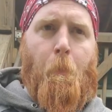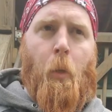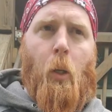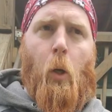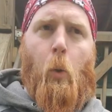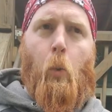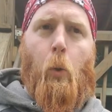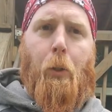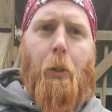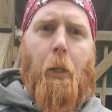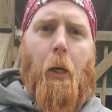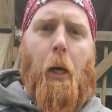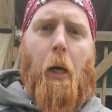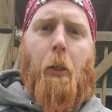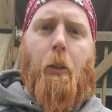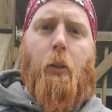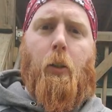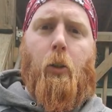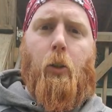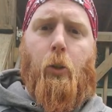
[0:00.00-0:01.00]
I would
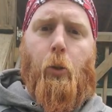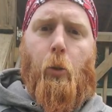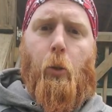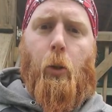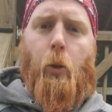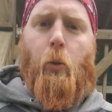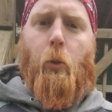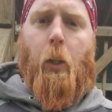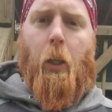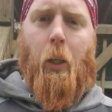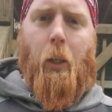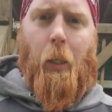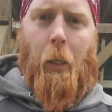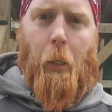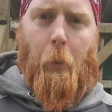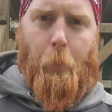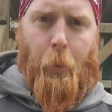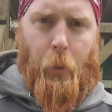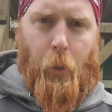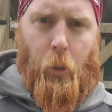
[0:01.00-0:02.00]
not do it on a
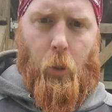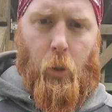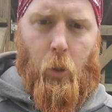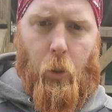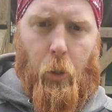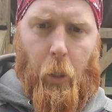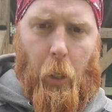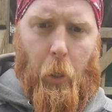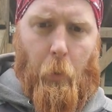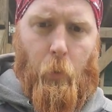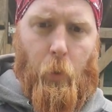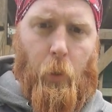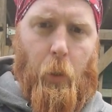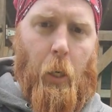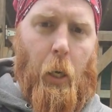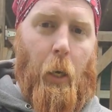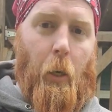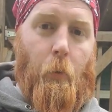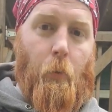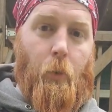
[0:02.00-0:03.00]
competition javelin.
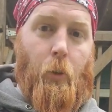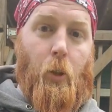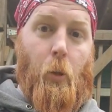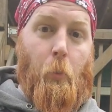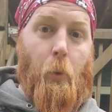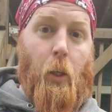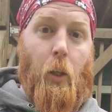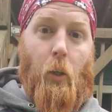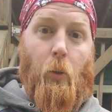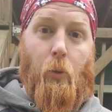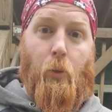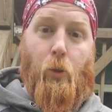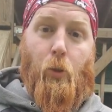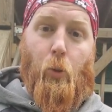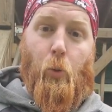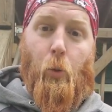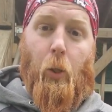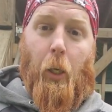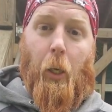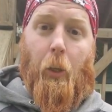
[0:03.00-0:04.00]
Have somebody else
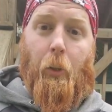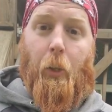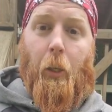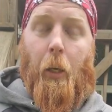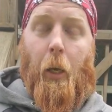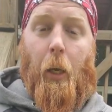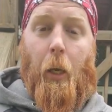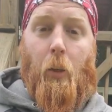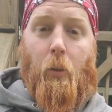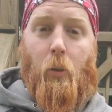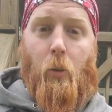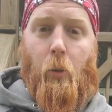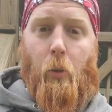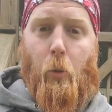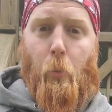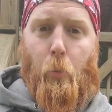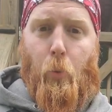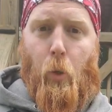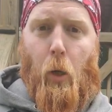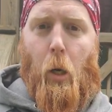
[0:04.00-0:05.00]
do that has all the
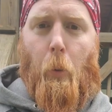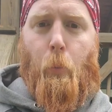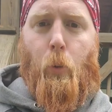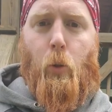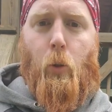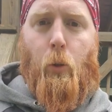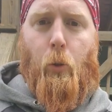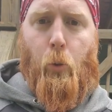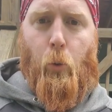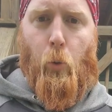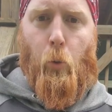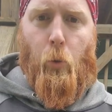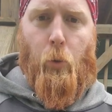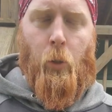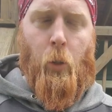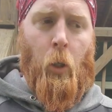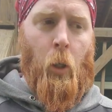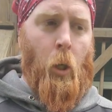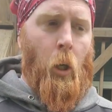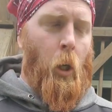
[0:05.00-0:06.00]
proper tools.
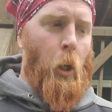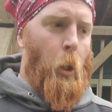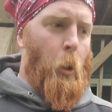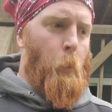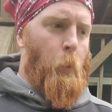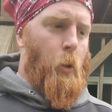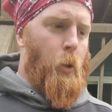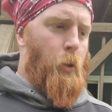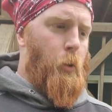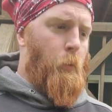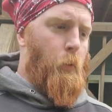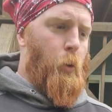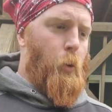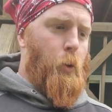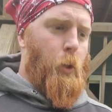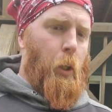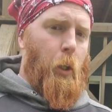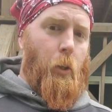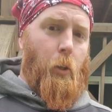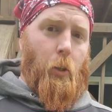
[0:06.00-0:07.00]
Because if you
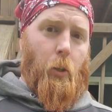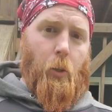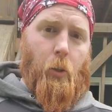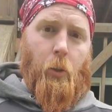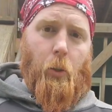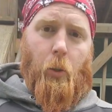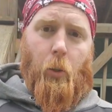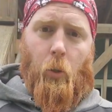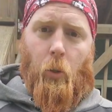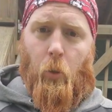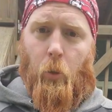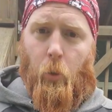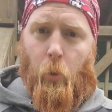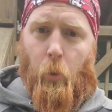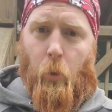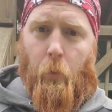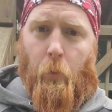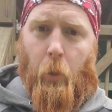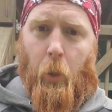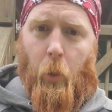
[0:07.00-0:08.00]
take this to an
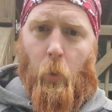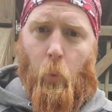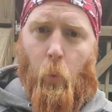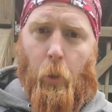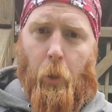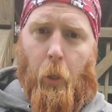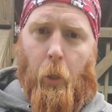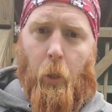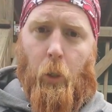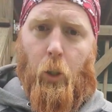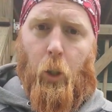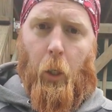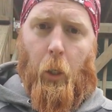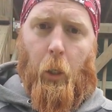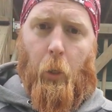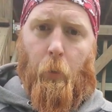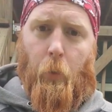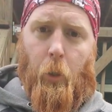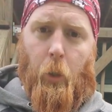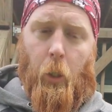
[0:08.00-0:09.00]
event where they check
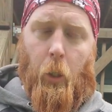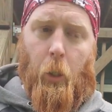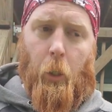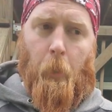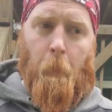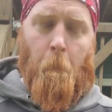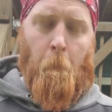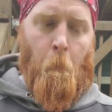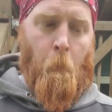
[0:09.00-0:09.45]
everything in